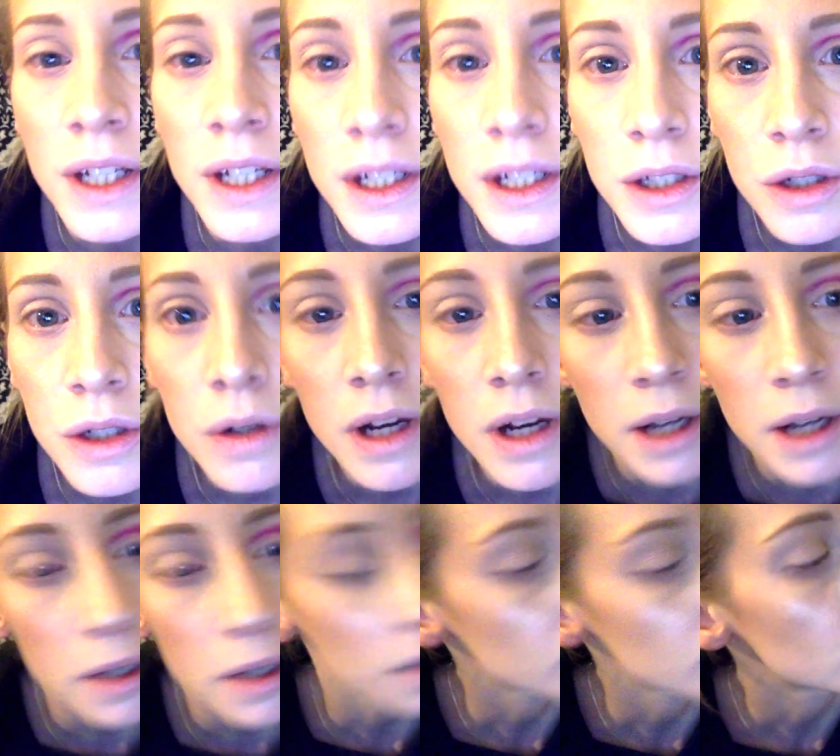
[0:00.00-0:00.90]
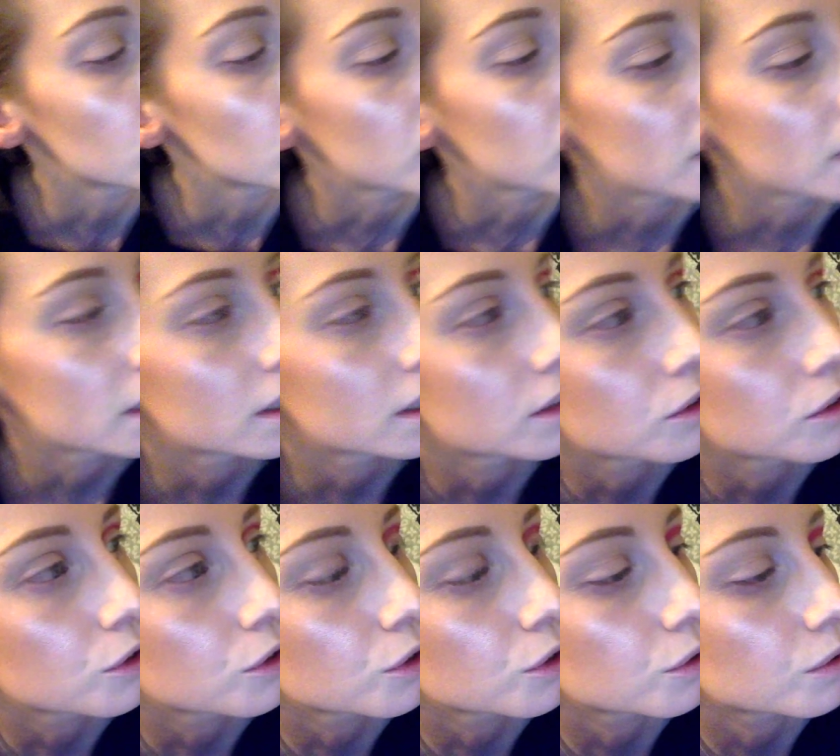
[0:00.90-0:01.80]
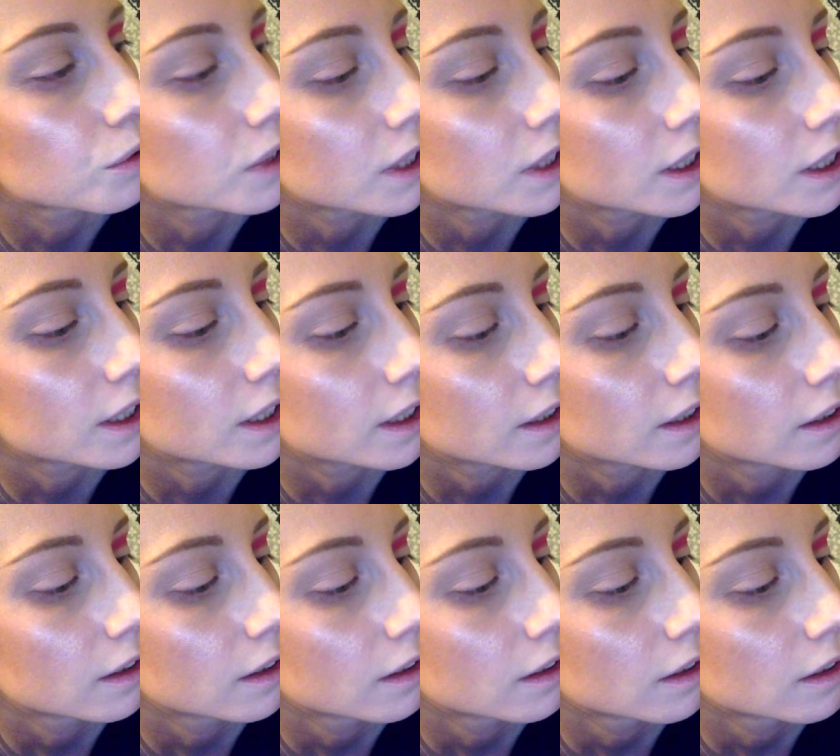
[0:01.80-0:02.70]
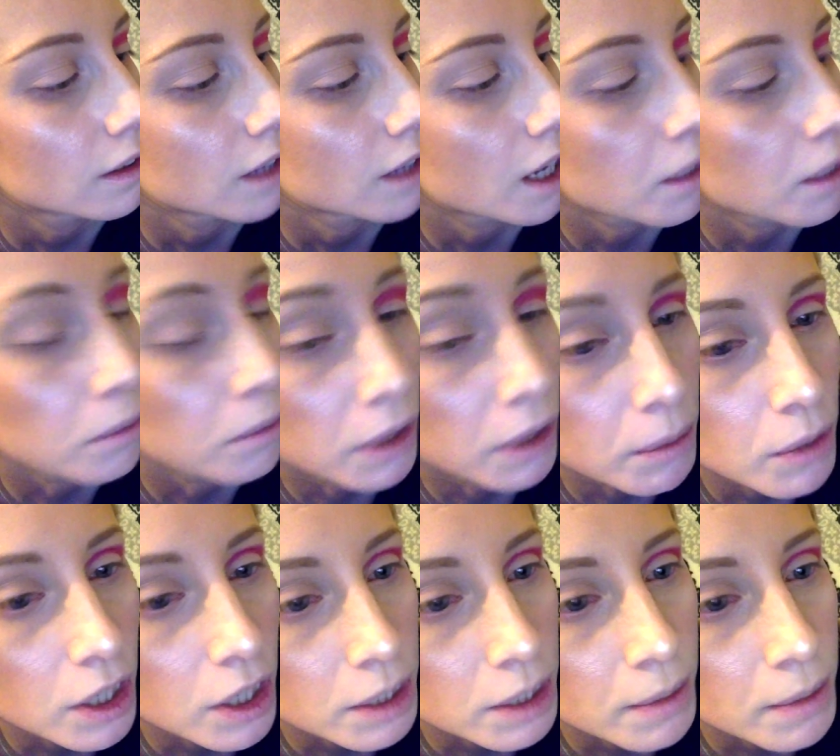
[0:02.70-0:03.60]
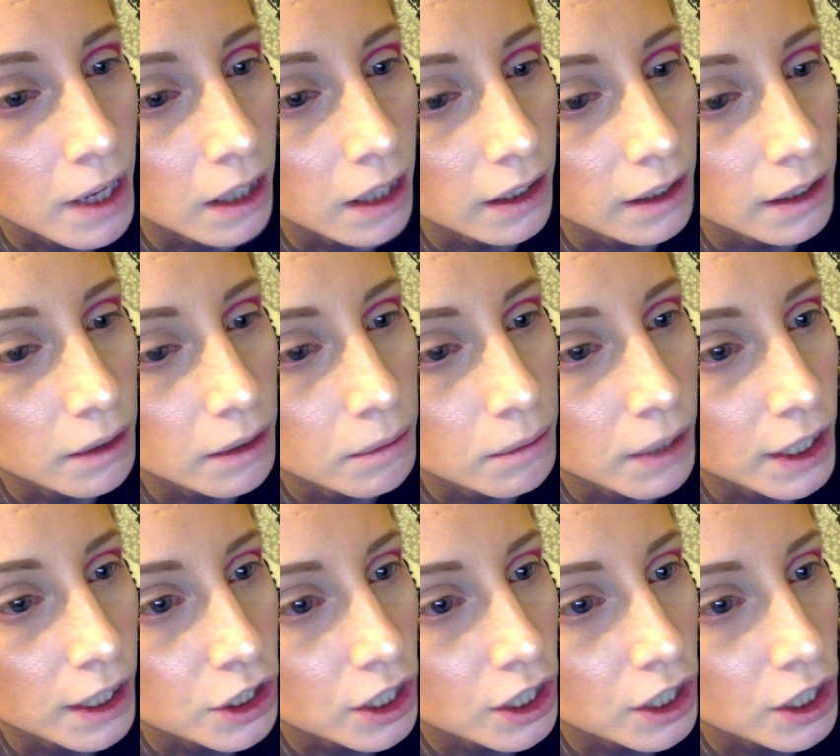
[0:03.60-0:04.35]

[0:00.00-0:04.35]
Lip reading: so I'm going into the Bling Boss palette by